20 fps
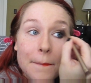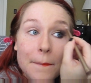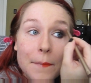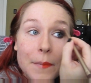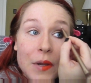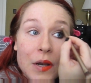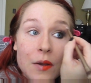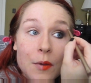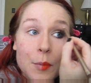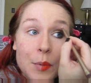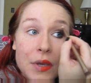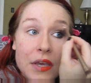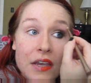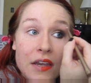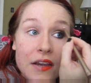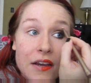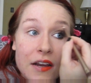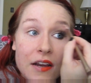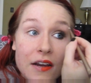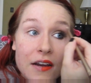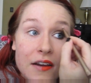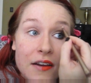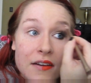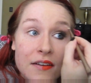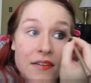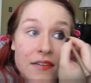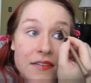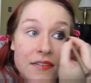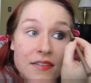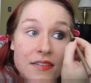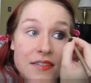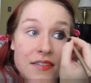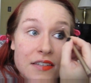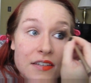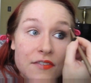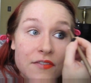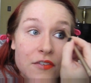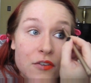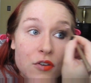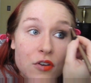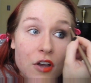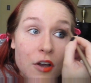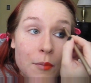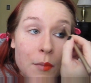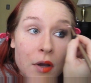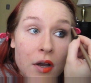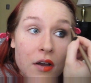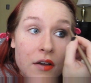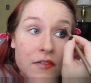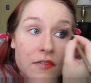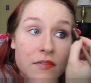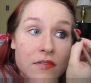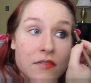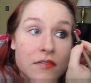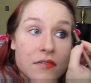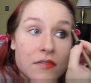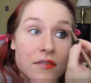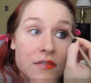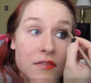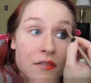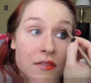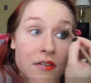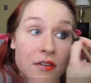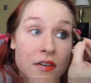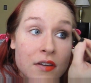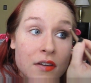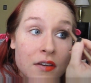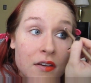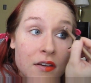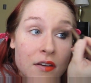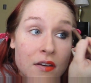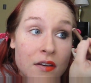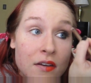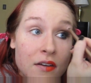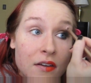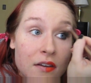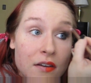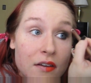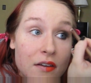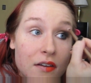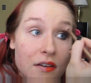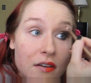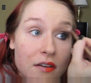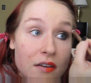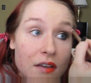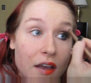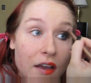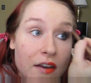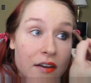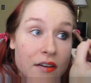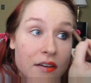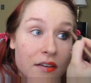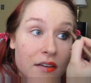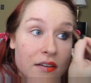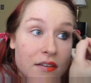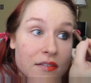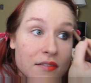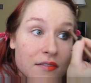But up here, let's see if it'll come off. Well, kinda.